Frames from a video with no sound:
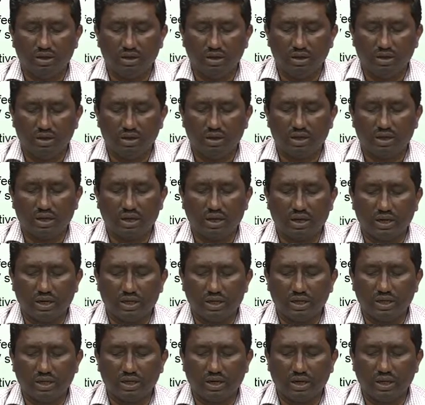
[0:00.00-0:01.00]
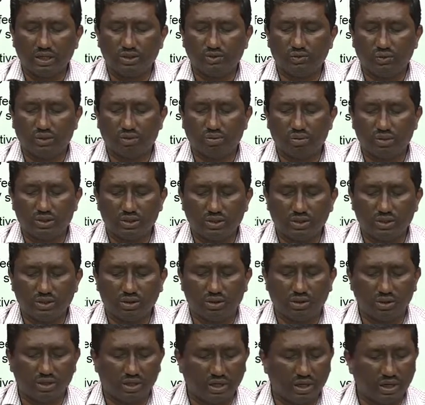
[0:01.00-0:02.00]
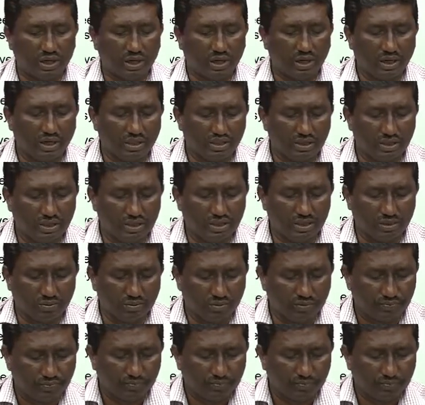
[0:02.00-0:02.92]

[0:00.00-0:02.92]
interconnecting transformers or the underlying system.